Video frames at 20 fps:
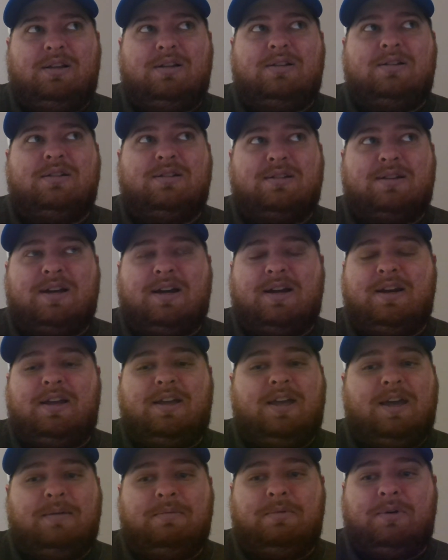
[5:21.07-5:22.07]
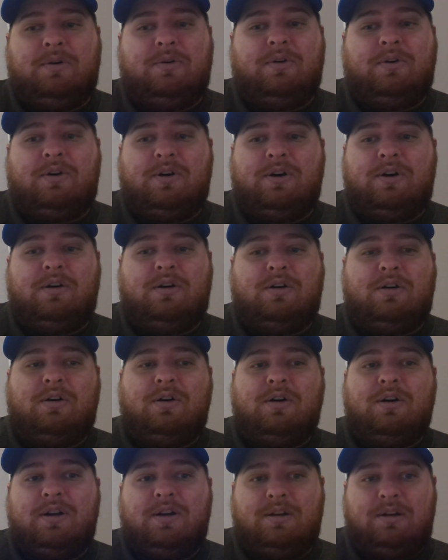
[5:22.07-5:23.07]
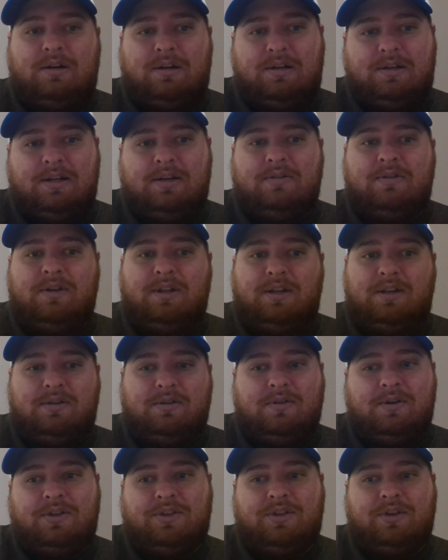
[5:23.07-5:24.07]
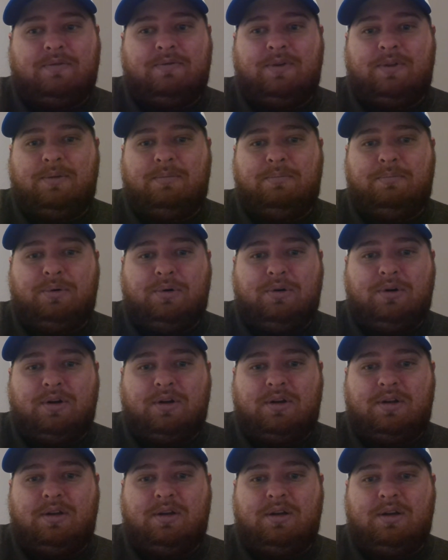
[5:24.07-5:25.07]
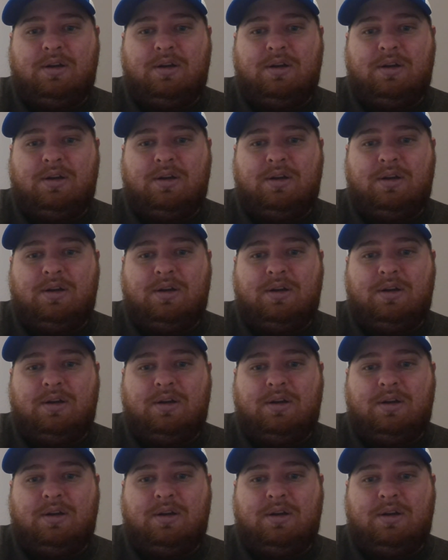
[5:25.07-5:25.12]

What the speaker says: just kind of kept going on, and it didn't really do anything for the book.